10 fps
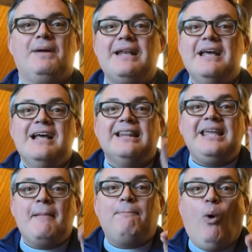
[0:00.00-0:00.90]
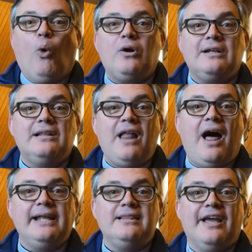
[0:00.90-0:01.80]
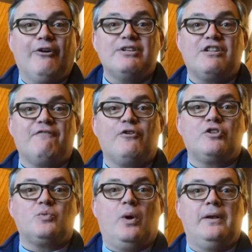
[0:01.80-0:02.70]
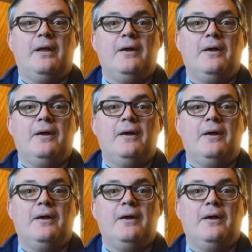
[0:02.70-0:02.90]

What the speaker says: But the important line there is the first one.